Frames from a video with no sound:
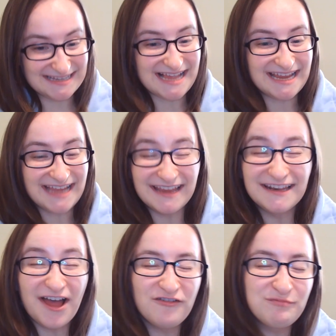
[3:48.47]
Because I
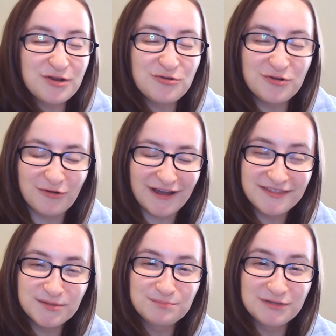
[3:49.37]
love Pluto. I
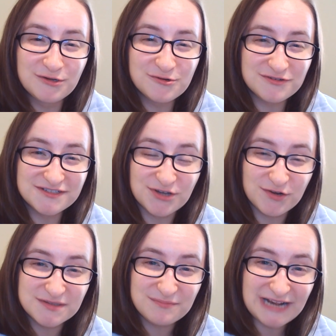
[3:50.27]
think Pluto
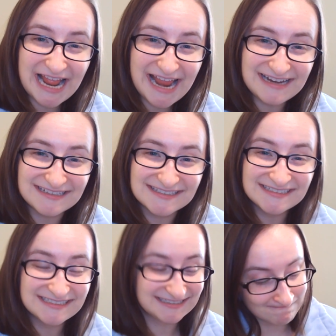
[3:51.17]
deserves a
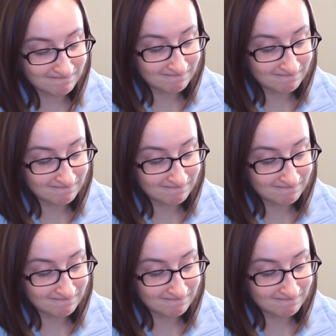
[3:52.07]
place. We're